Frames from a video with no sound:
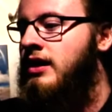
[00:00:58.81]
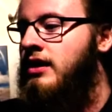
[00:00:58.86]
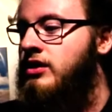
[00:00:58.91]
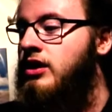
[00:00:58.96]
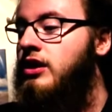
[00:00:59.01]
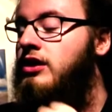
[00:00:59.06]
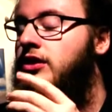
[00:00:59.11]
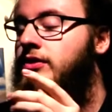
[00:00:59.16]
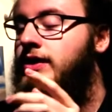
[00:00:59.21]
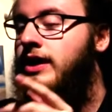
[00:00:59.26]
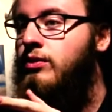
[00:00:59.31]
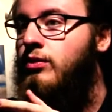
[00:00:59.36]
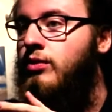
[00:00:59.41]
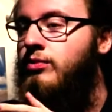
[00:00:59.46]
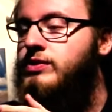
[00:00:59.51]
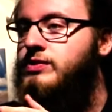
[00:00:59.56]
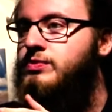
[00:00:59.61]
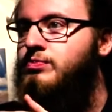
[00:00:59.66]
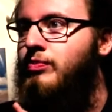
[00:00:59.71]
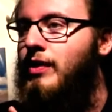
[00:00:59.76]
No, that one
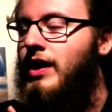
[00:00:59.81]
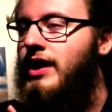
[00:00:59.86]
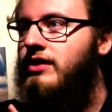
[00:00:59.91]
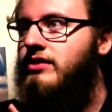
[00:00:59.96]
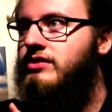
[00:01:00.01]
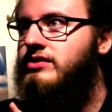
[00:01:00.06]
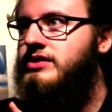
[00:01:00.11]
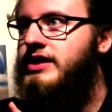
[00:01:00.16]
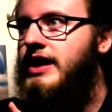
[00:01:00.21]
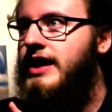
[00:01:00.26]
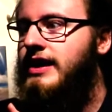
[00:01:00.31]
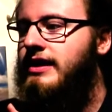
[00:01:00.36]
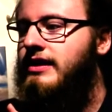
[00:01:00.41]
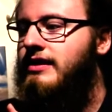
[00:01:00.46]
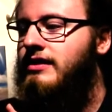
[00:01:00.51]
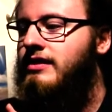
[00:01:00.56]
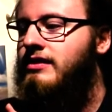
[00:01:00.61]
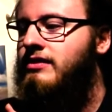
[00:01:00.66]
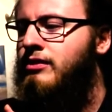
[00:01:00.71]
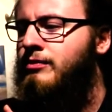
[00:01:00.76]
was BioNTech
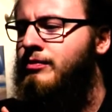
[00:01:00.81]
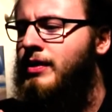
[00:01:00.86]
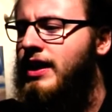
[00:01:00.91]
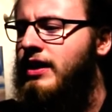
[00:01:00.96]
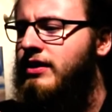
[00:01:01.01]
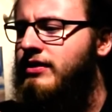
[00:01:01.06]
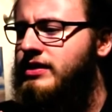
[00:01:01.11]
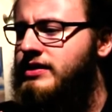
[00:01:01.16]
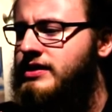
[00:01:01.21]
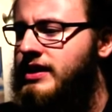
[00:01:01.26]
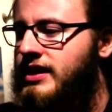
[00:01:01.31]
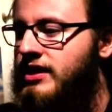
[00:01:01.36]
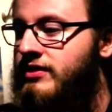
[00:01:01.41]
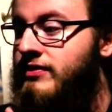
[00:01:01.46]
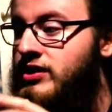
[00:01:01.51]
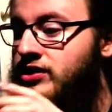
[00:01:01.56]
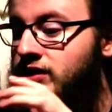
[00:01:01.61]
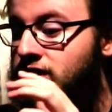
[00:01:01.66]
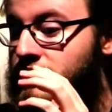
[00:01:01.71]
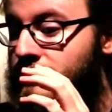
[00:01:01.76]
or BioNTech. They've
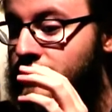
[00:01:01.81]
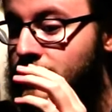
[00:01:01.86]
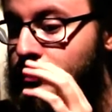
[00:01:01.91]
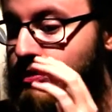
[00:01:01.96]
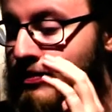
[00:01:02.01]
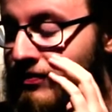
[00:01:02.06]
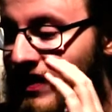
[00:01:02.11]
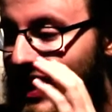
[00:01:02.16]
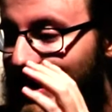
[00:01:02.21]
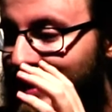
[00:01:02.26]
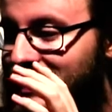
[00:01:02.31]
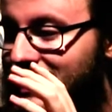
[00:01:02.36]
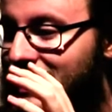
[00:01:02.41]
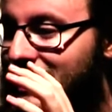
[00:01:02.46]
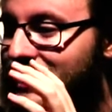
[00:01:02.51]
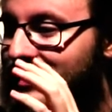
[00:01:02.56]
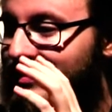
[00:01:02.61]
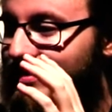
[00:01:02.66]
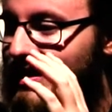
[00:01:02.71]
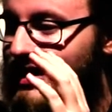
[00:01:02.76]
actually developed a vaccine
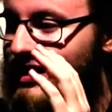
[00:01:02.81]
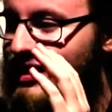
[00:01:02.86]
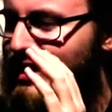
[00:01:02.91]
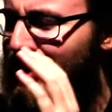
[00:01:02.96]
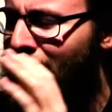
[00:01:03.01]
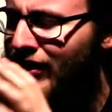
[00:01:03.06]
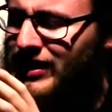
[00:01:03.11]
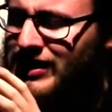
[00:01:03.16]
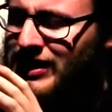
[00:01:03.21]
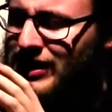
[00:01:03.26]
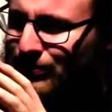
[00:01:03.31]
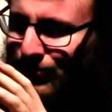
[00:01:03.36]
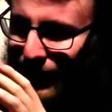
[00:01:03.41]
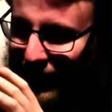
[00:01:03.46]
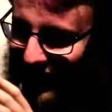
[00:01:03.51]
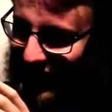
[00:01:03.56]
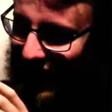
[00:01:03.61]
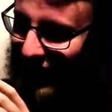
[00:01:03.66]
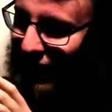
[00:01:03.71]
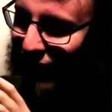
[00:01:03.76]
that's like
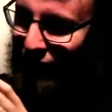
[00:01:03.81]
90%